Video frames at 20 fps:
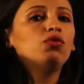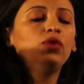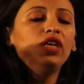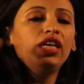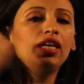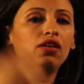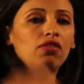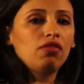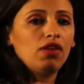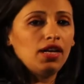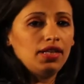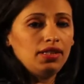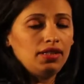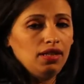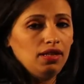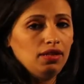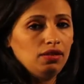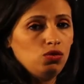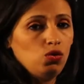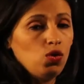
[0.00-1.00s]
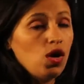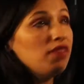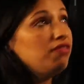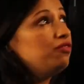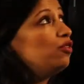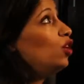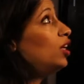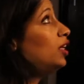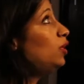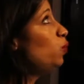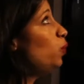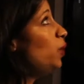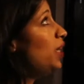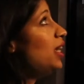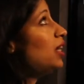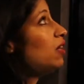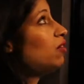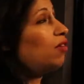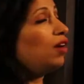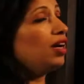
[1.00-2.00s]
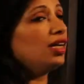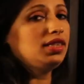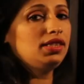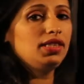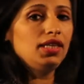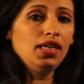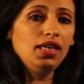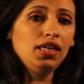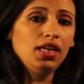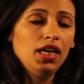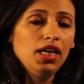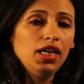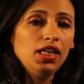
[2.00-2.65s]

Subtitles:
weak writing? To avoid weak writing,